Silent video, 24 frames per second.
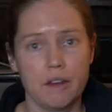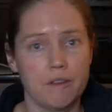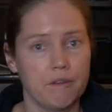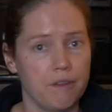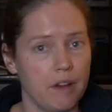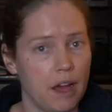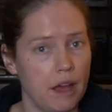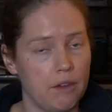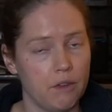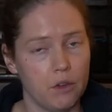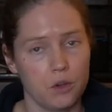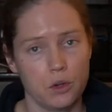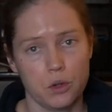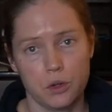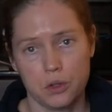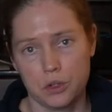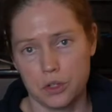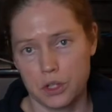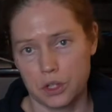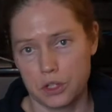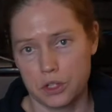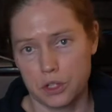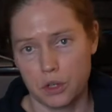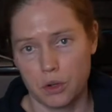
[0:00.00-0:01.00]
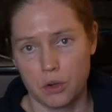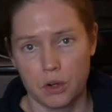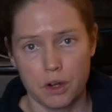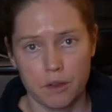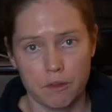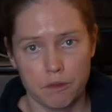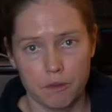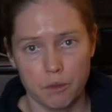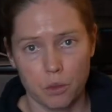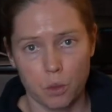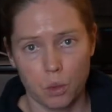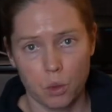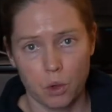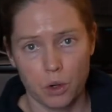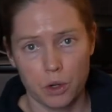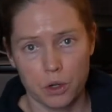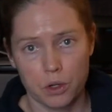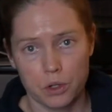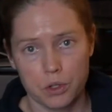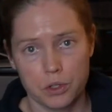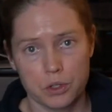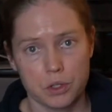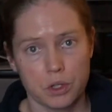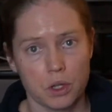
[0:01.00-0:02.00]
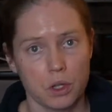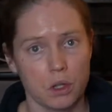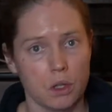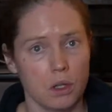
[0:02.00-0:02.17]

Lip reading: 500 600 f4s.